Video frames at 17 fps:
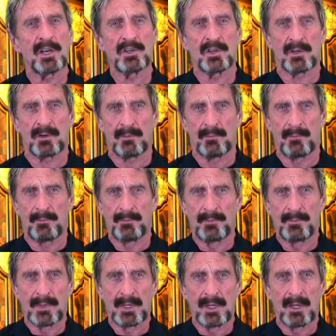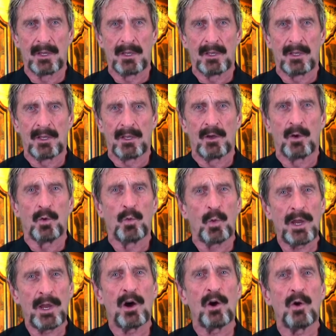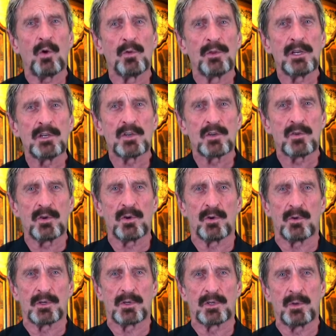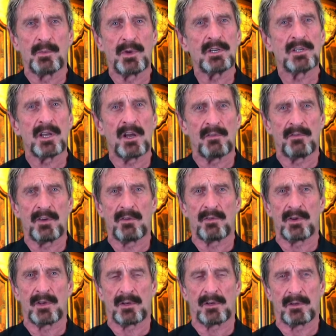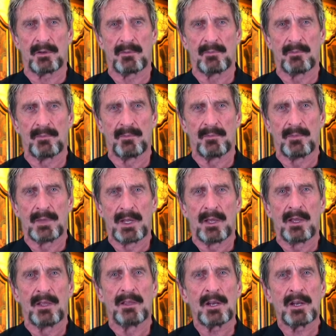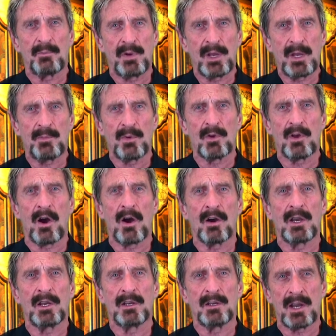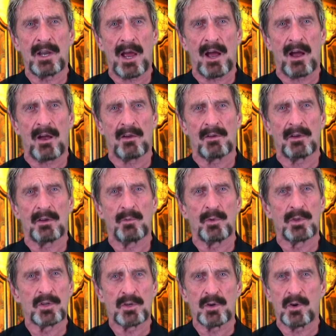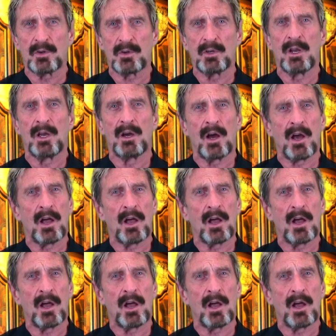about issues around cybersecurity and government surveillance. That people are endowed with certain